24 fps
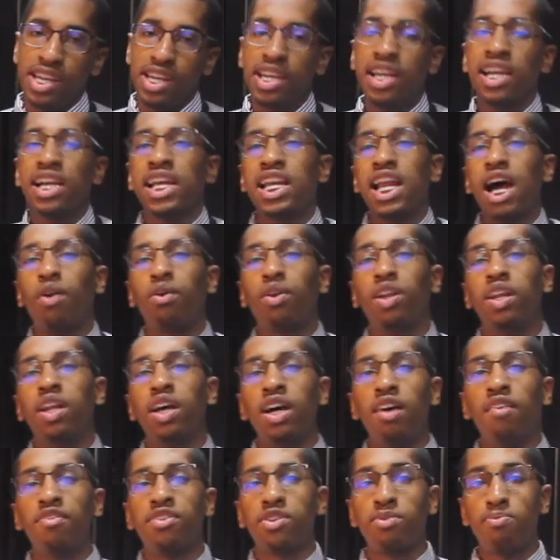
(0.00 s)
And I would
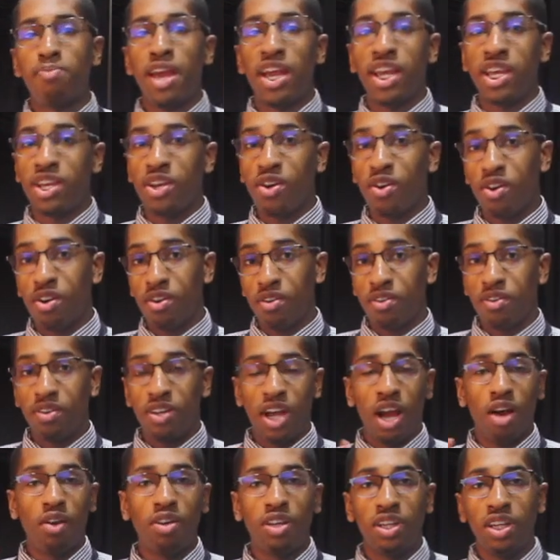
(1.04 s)
love to make
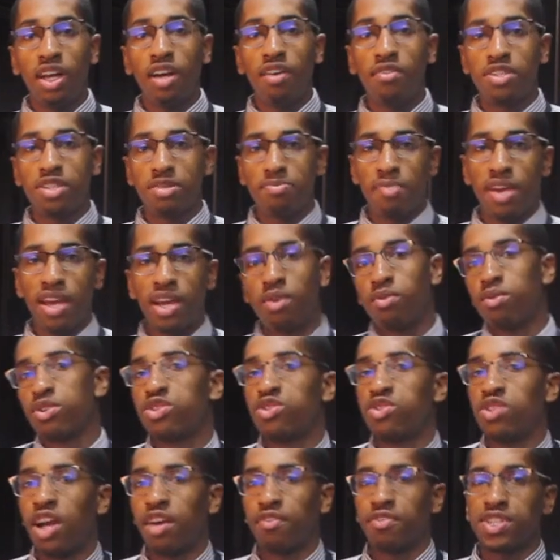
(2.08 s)
what
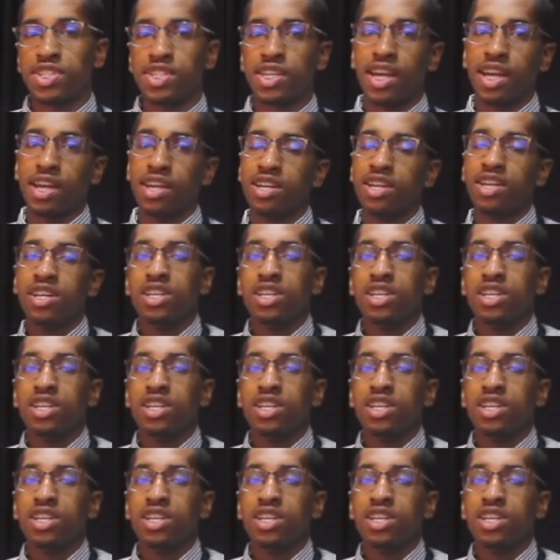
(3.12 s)
you have to say.